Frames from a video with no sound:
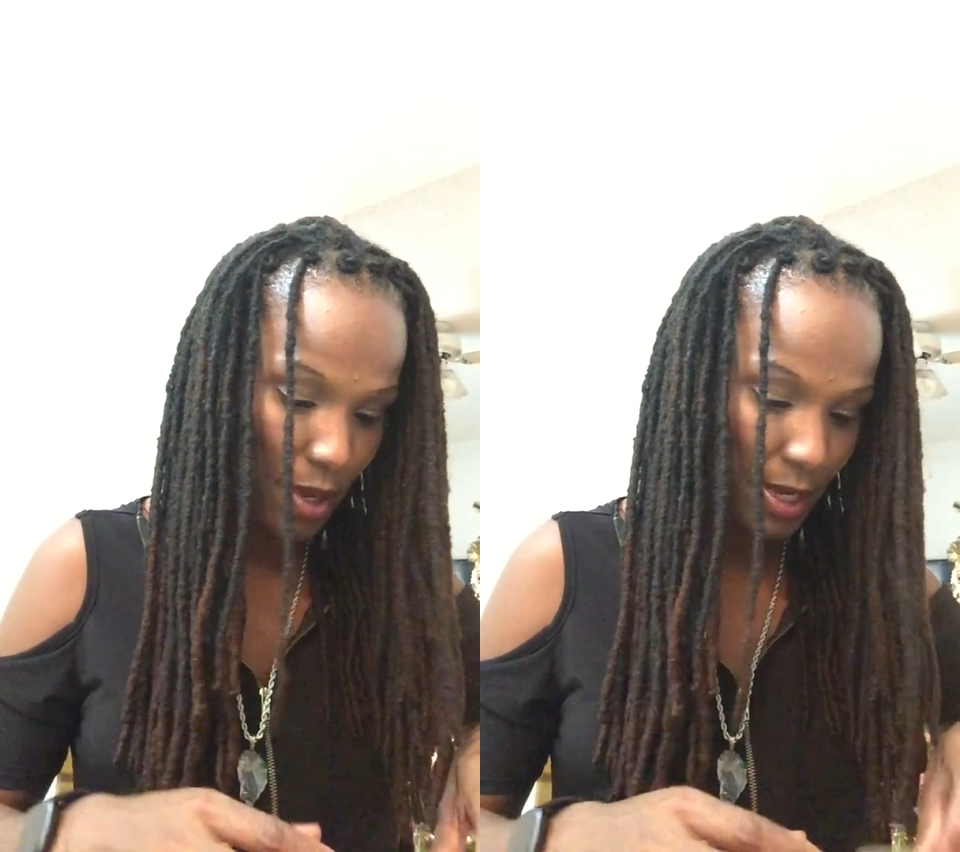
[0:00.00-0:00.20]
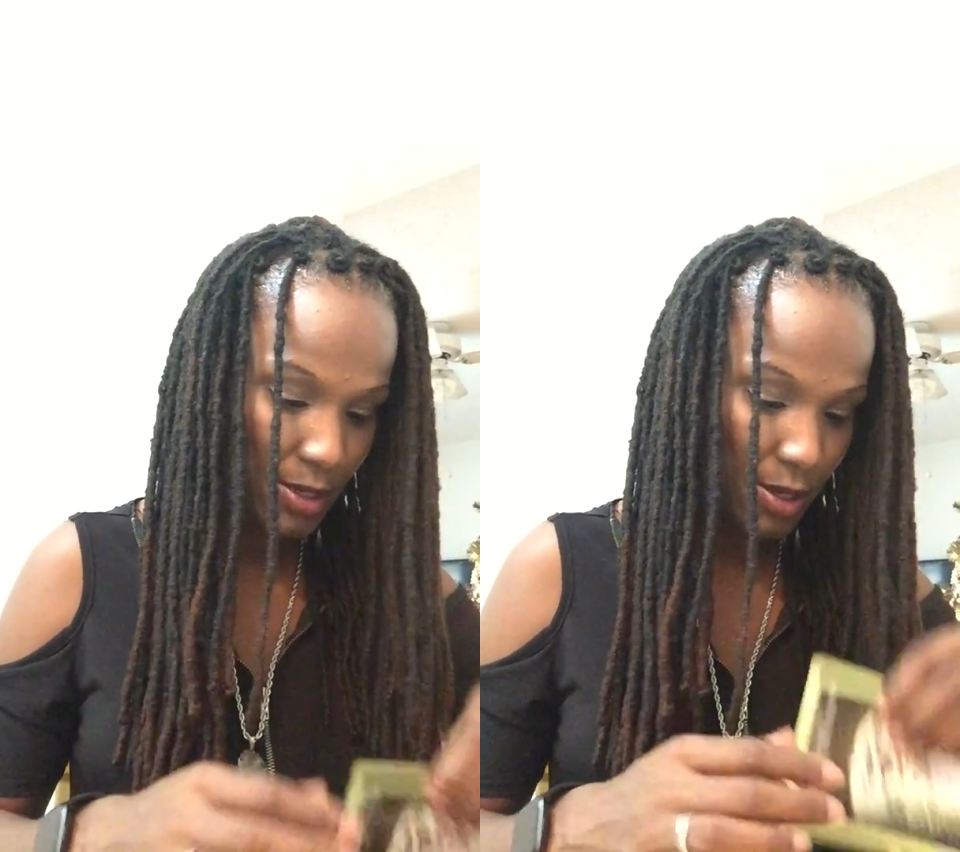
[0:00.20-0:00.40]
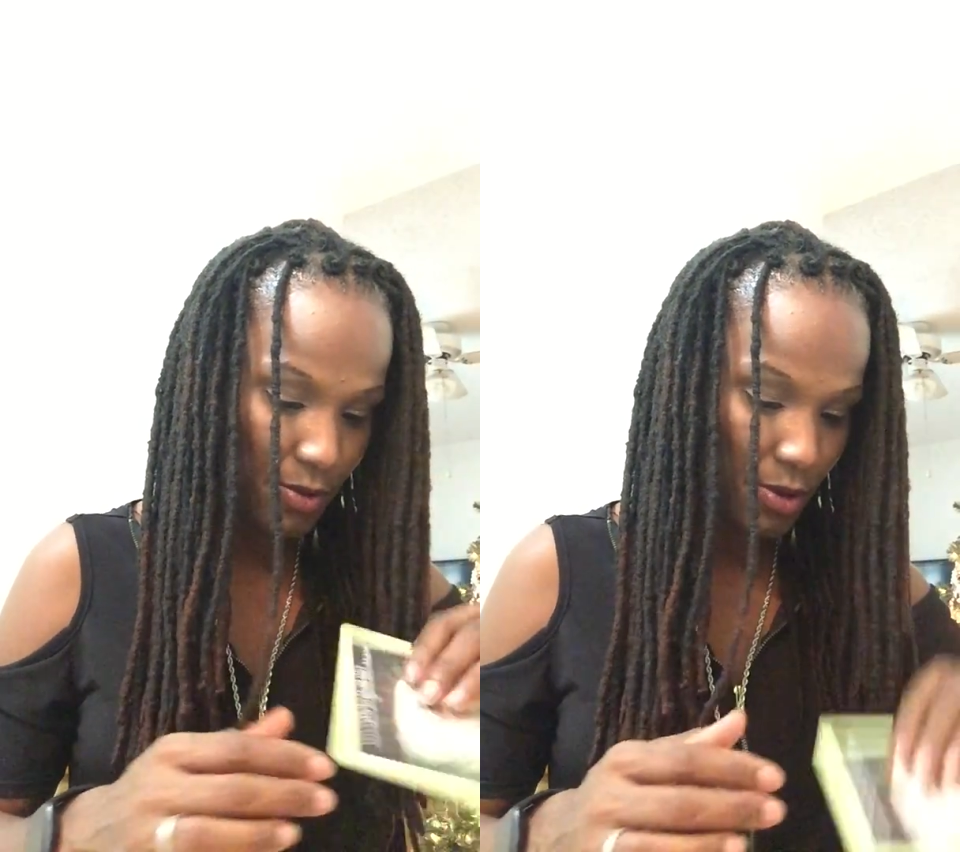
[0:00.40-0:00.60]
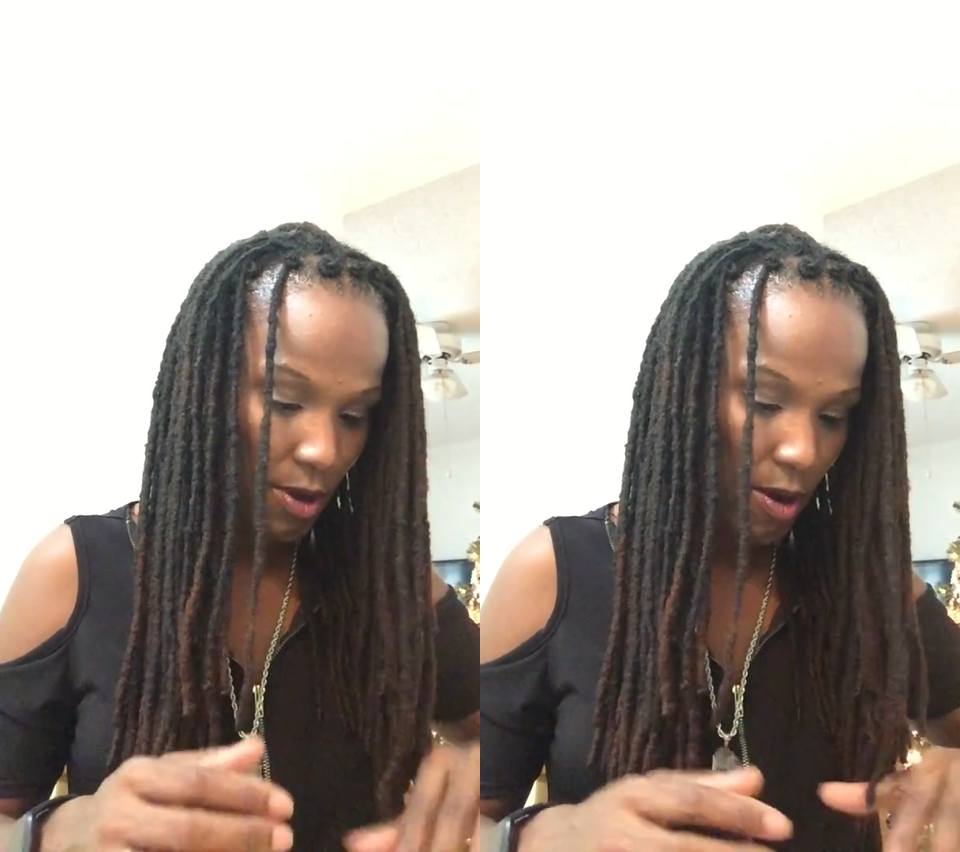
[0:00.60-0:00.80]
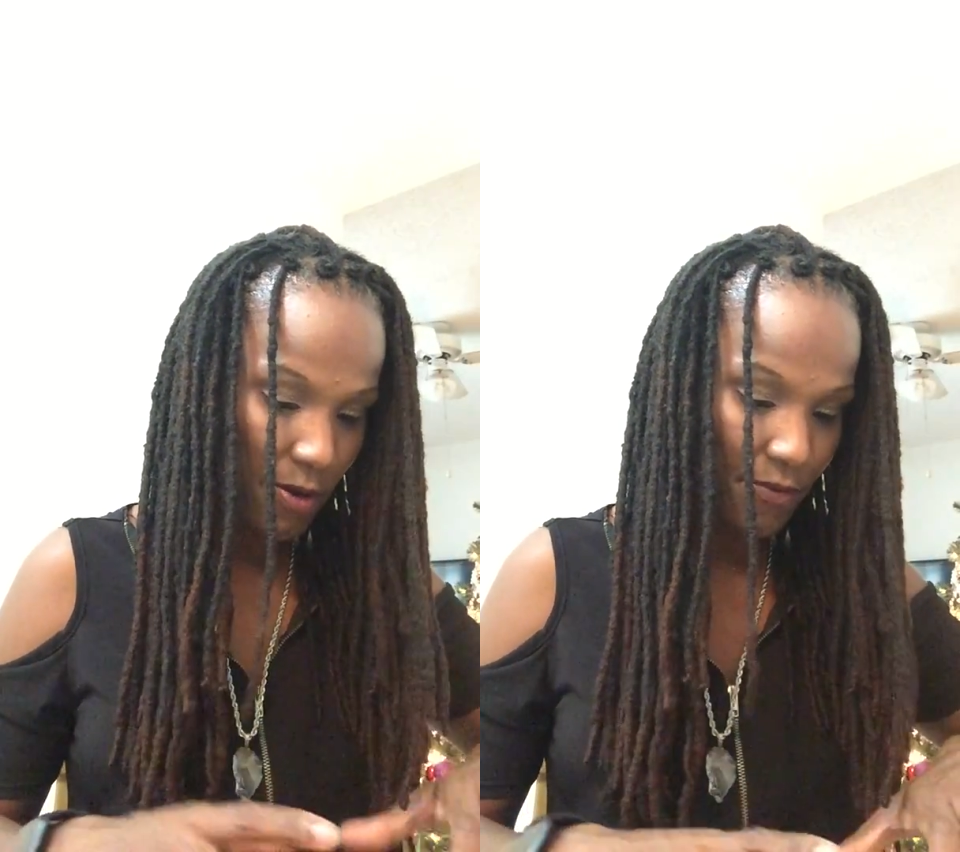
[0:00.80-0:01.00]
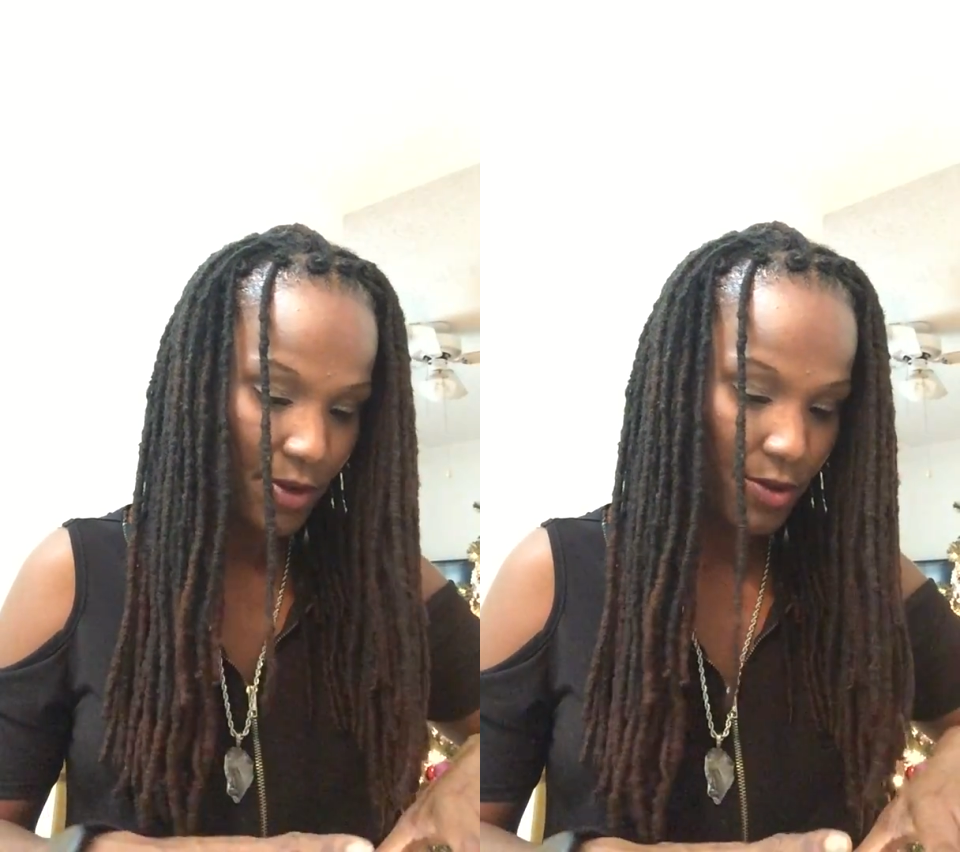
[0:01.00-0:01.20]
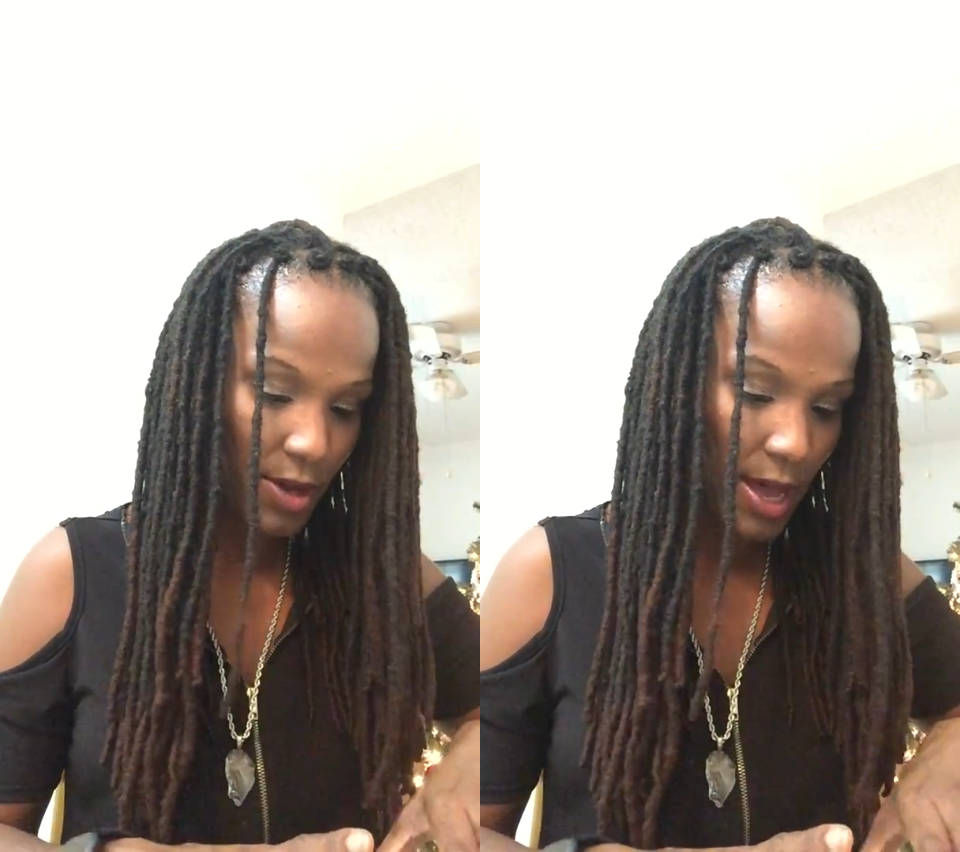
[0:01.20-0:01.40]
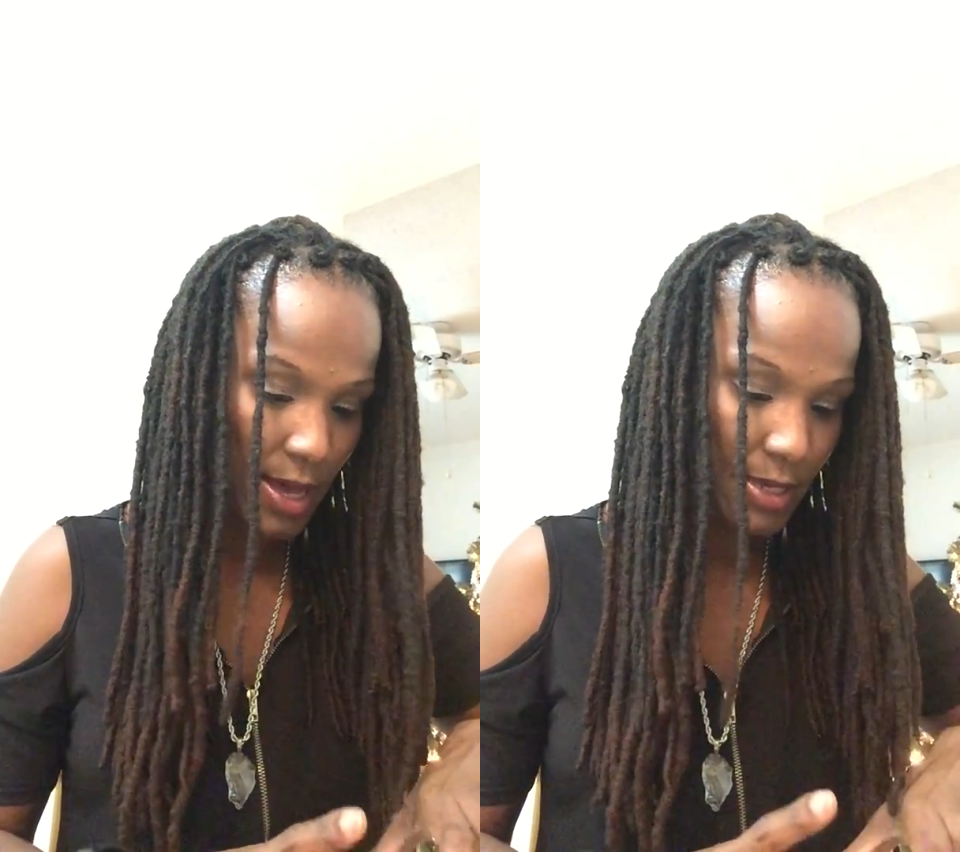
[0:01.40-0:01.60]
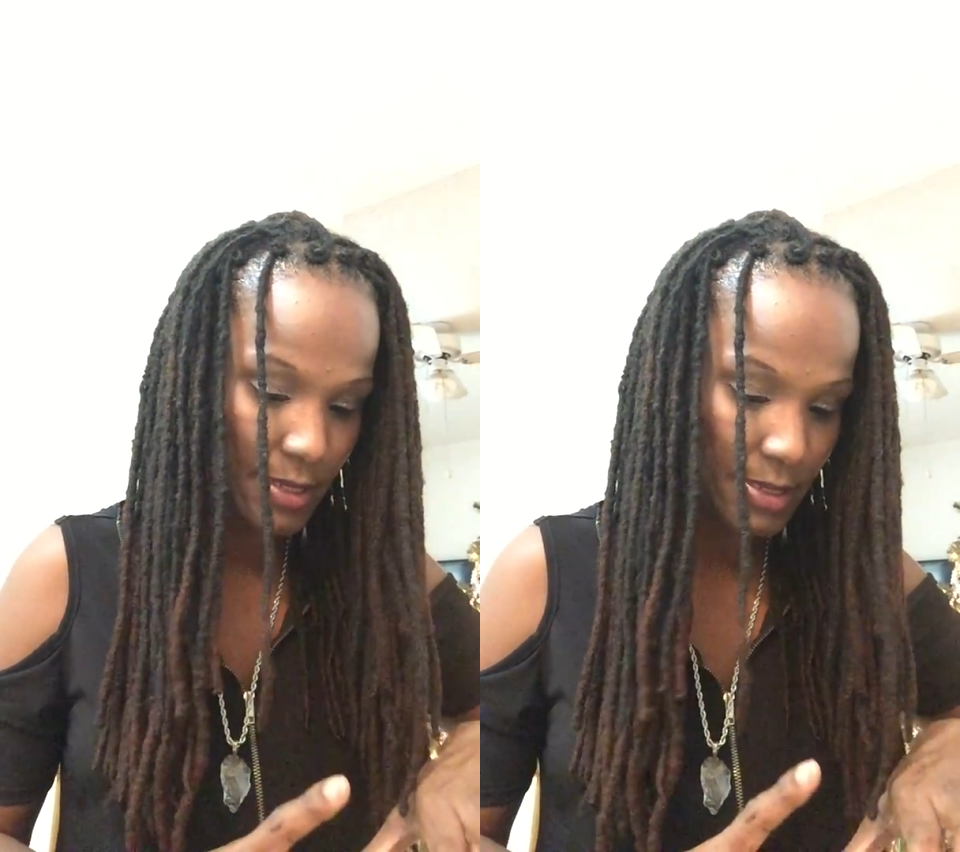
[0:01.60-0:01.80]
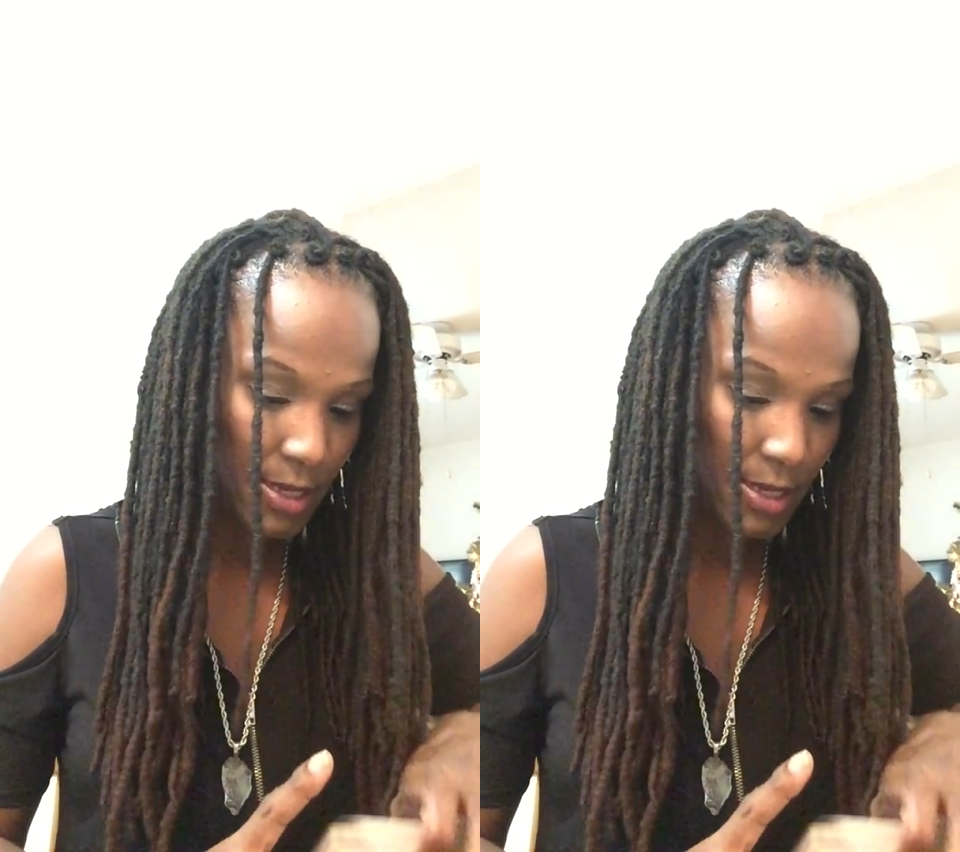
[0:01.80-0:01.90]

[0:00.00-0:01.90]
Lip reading: another card for you guys,